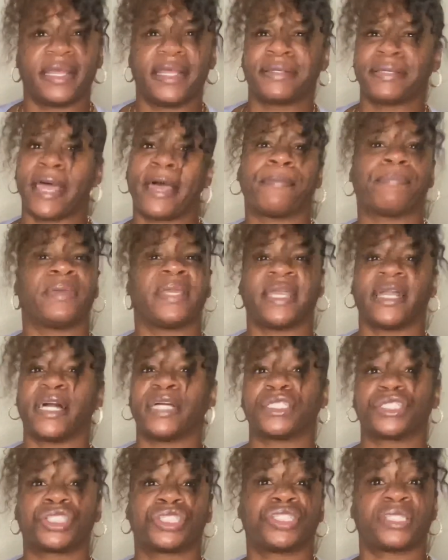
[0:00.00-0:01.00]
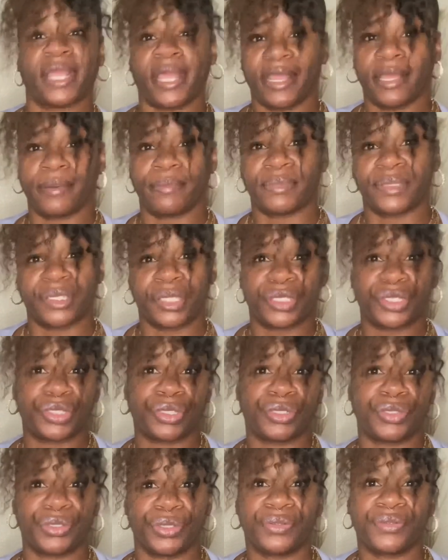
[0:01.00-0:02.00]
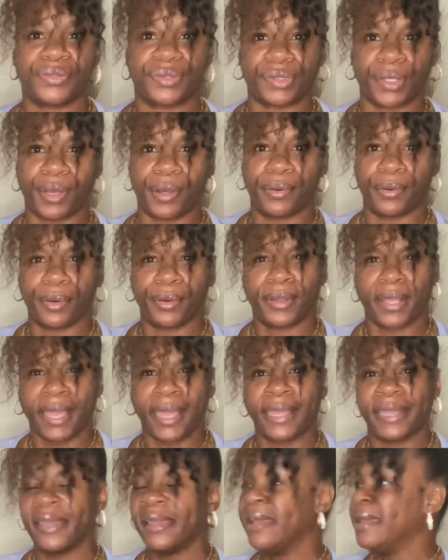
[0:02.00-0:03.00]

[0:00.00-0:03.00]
and not being ashamed to do so, okay?